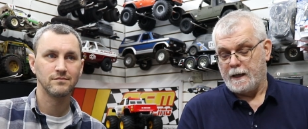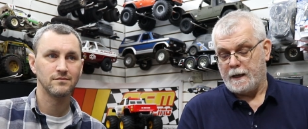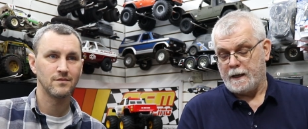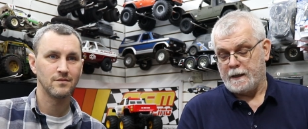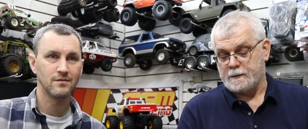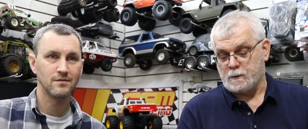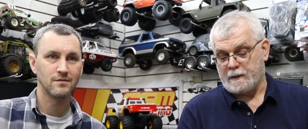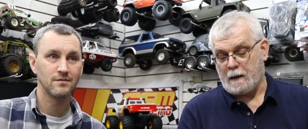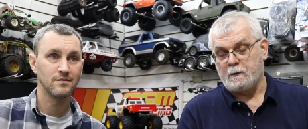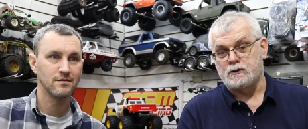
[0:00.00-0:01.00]
Speaker 1: Uh, so
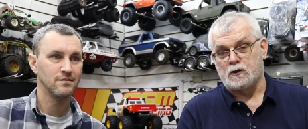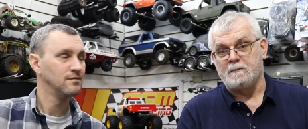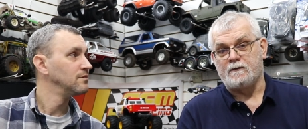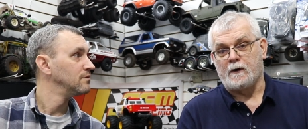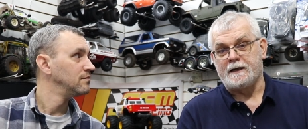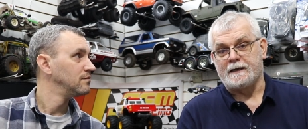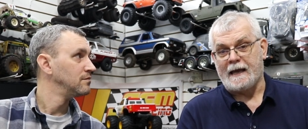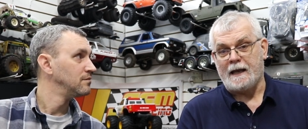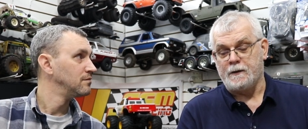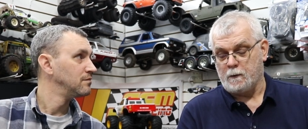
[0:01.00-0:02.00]
that one should be fun in
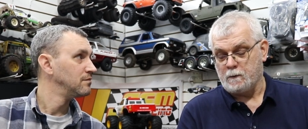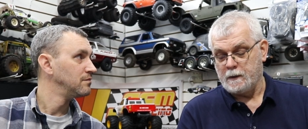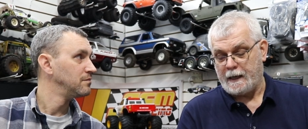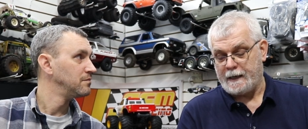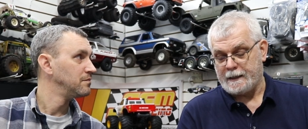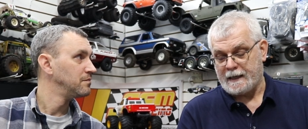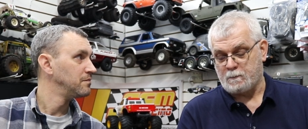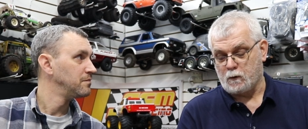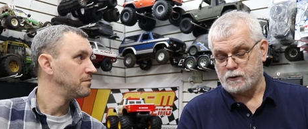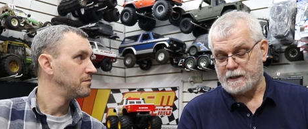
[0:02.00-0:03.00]
Gatineau, uh, Lac
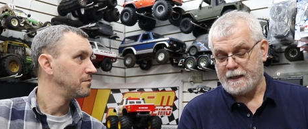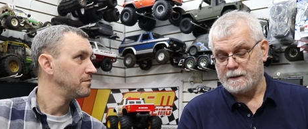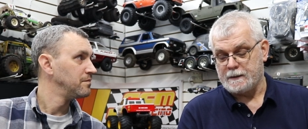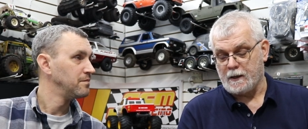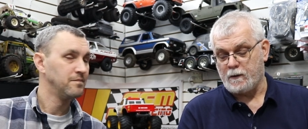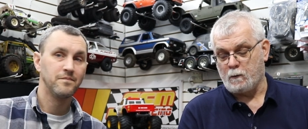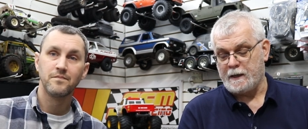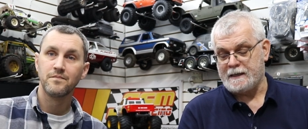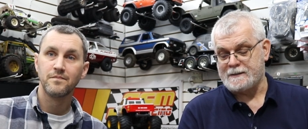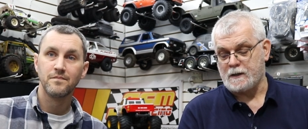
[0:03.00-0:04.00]
Beauchamp. The other
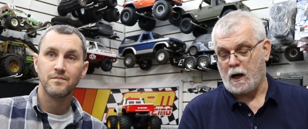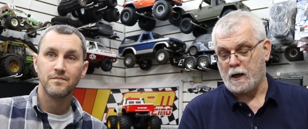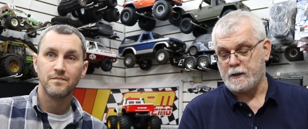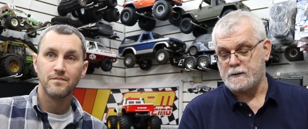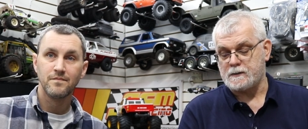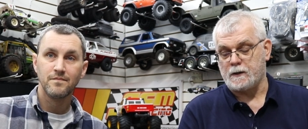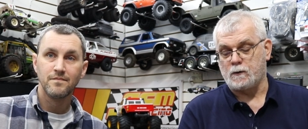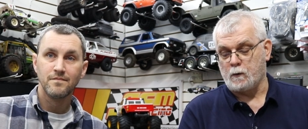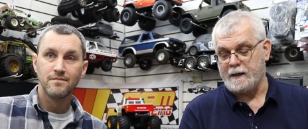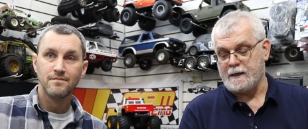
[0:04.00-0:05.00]
one is August
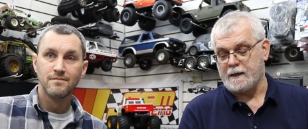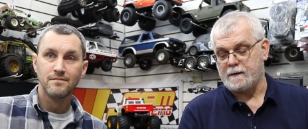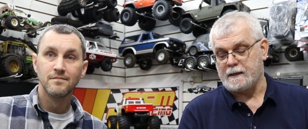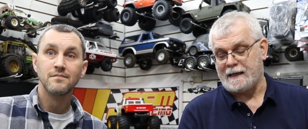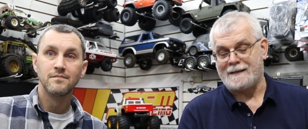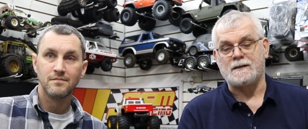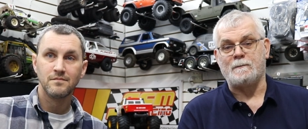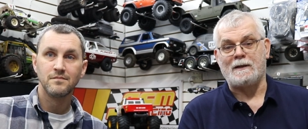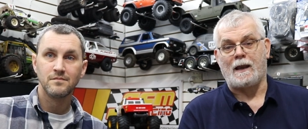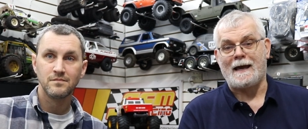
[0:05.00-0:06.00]
20th. That's going
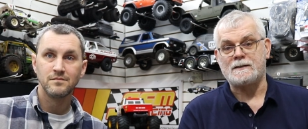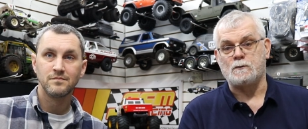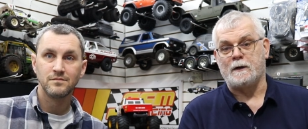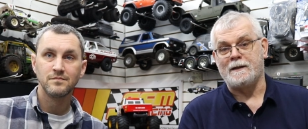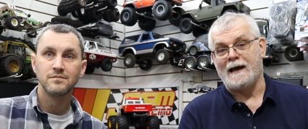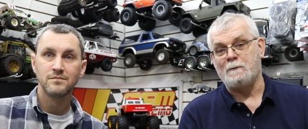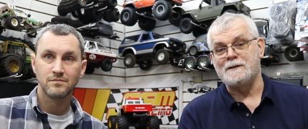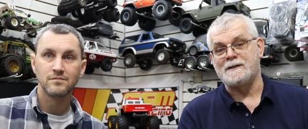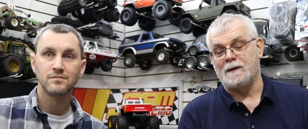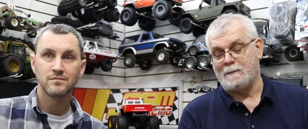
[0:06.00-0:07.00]
to be the last one. That one's going